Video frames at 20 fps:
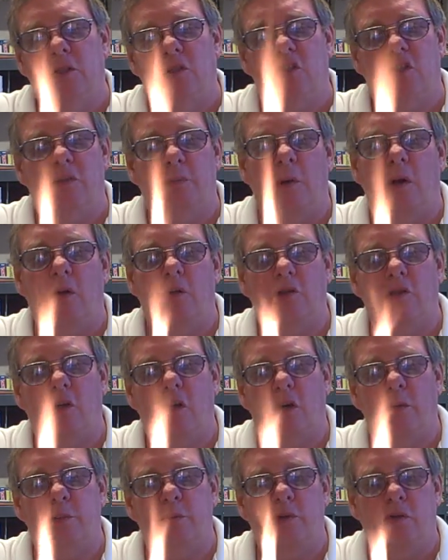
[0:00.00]
small
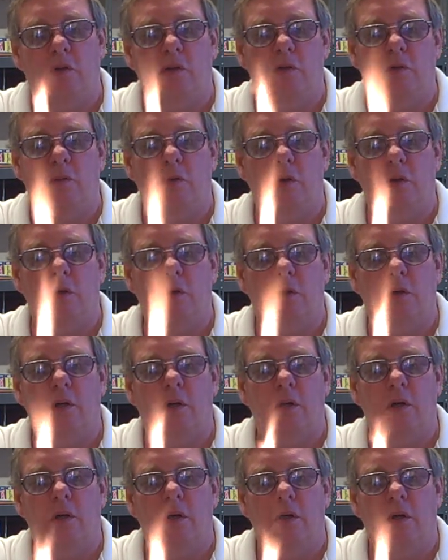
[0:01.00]
sculptural work,
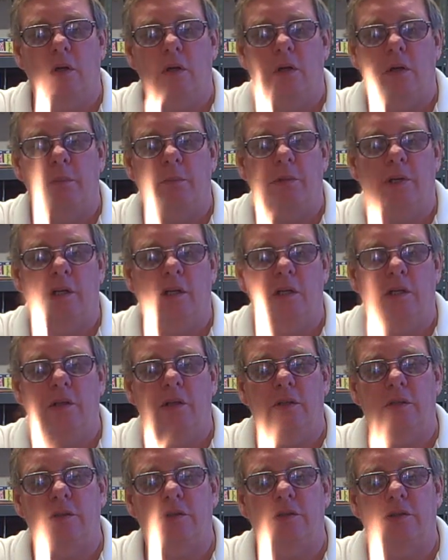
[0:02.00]

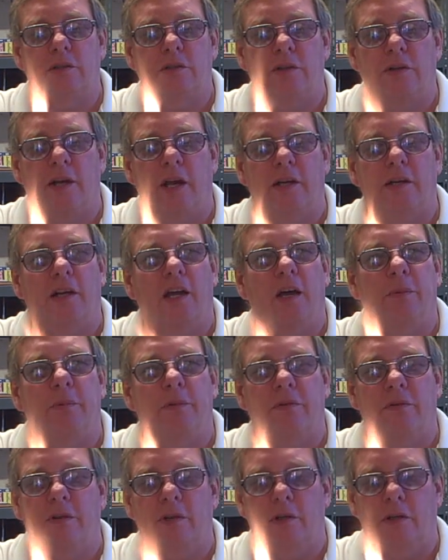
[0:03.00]
pendants, that type
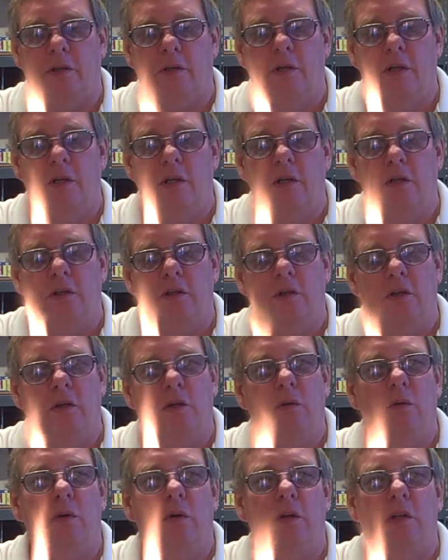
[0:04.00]
of thing. You
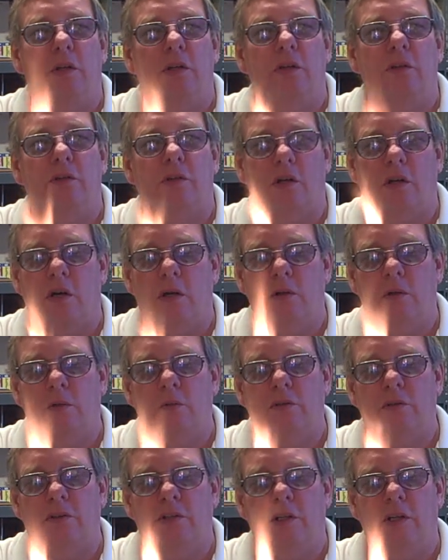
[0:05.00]
don't want to use a
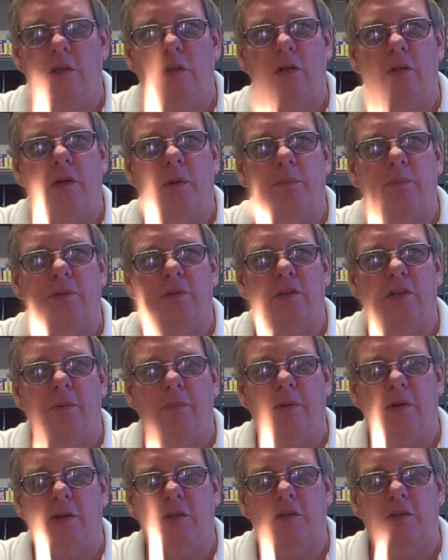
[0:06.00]
cold seal on
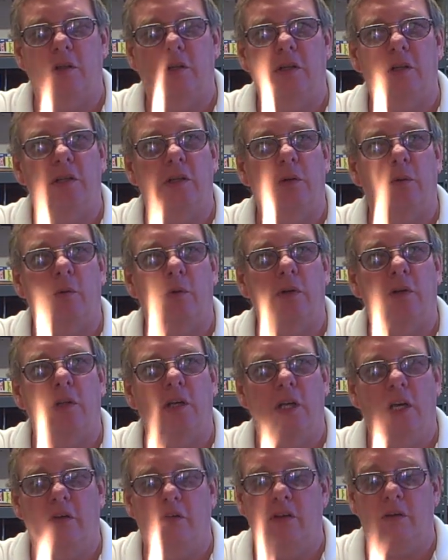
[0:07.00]
something that's going to get real
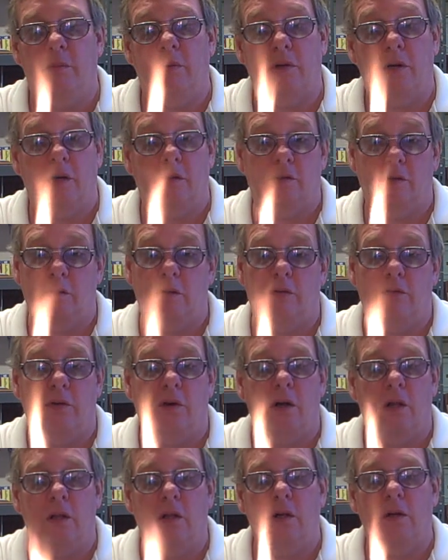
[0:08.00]
heavy because it'll
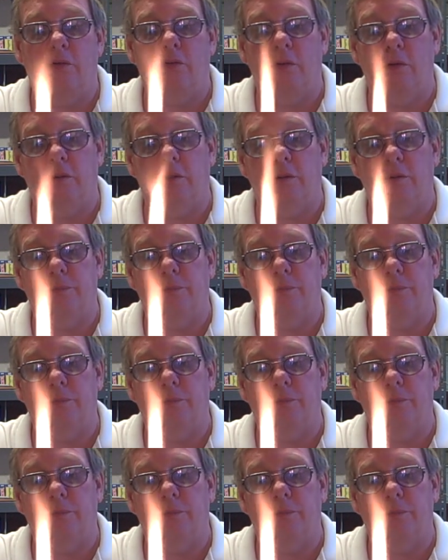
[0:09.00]
fall off on you.